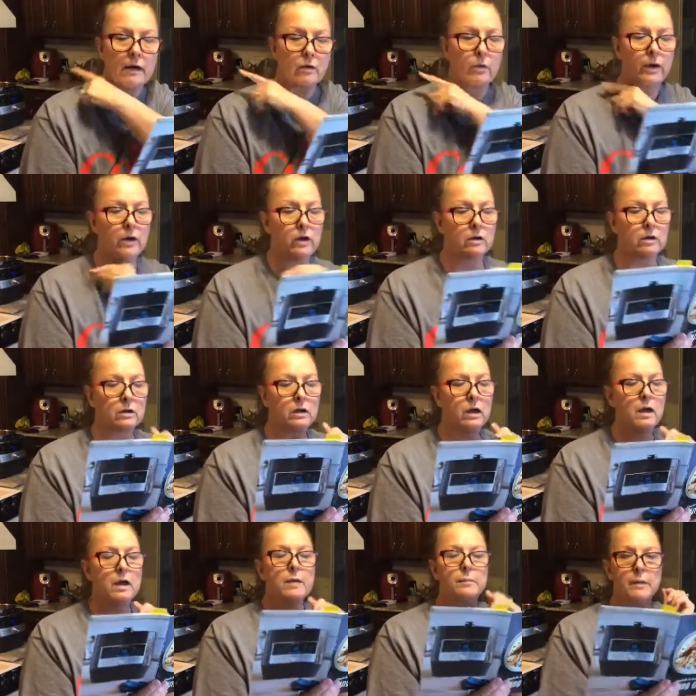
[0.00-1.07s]
quick cooker,
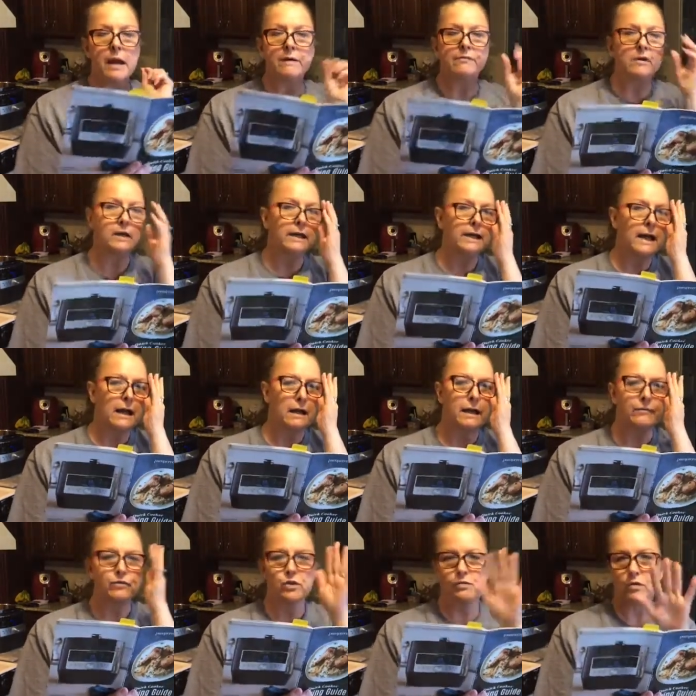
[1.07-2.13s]
but I've already got
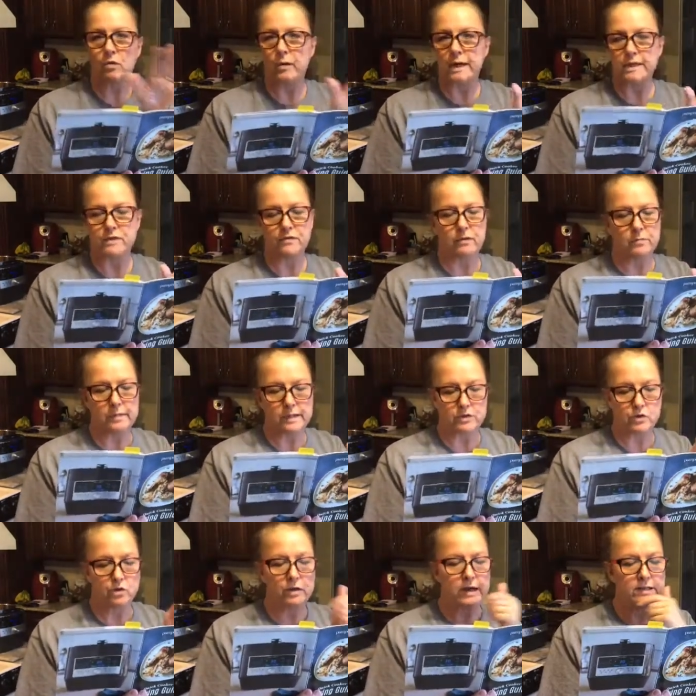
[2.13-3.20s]
leftover rice from
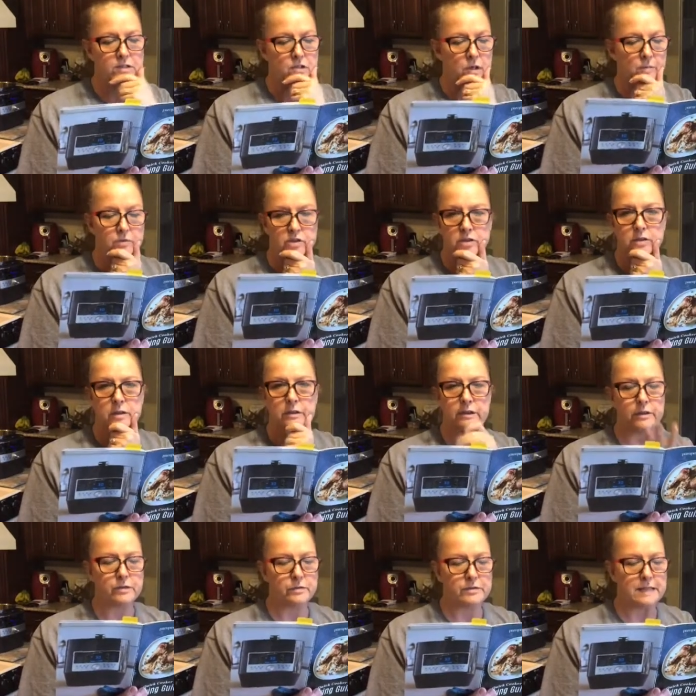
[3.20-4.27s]
yesterday, so I'm just gonna
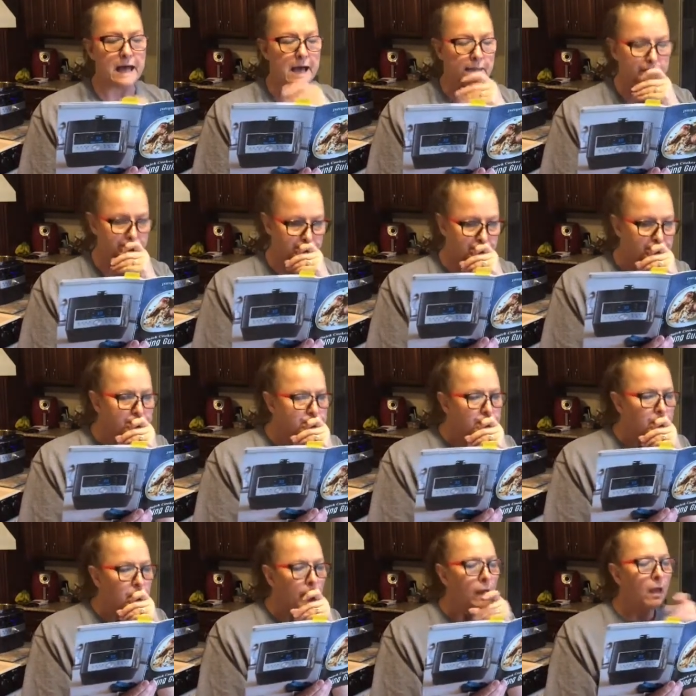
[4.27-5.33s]
use that.
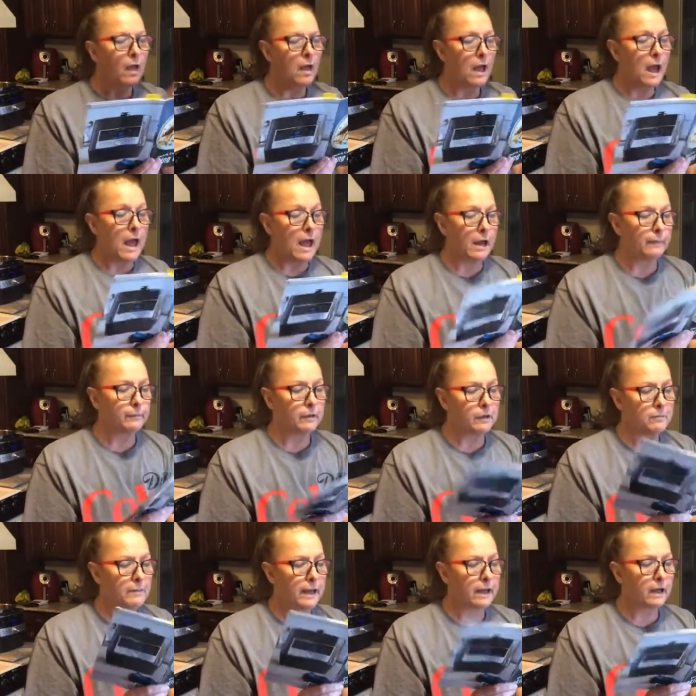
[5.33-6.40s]
And I'm
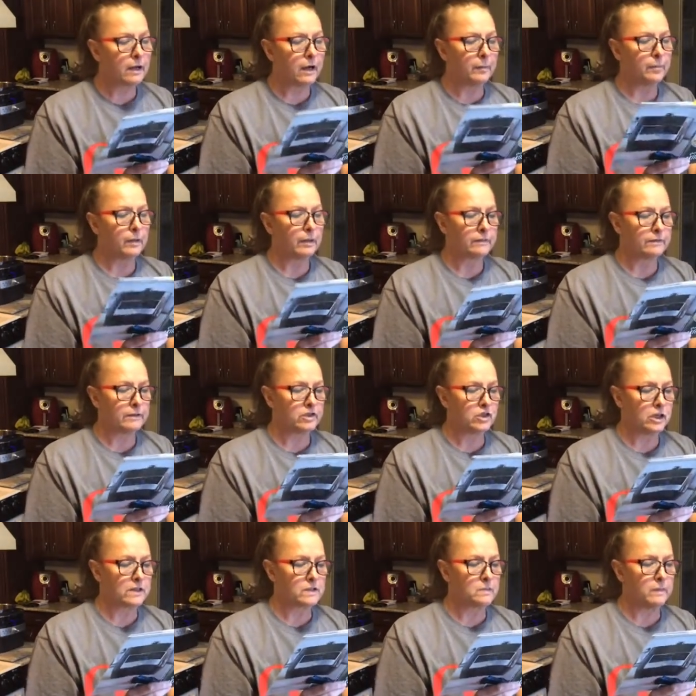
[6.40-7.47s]
gonna make a couple of
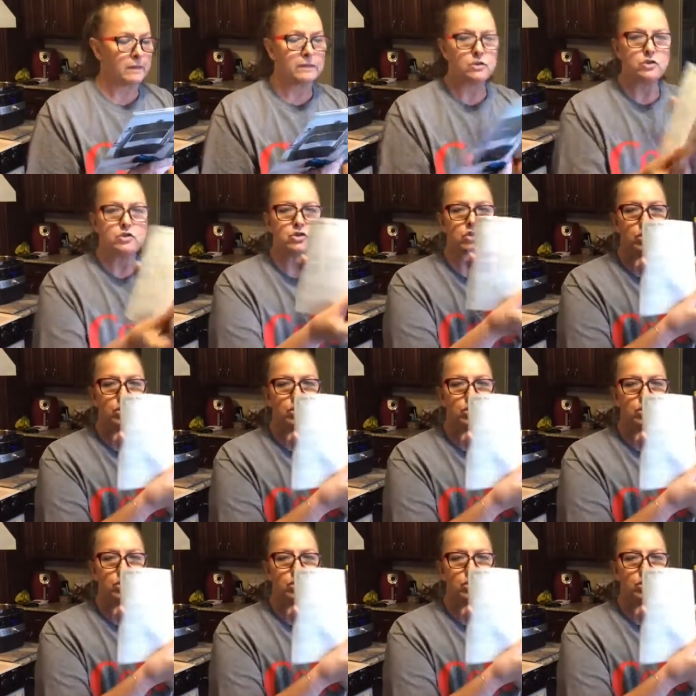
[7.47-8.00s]
adjustments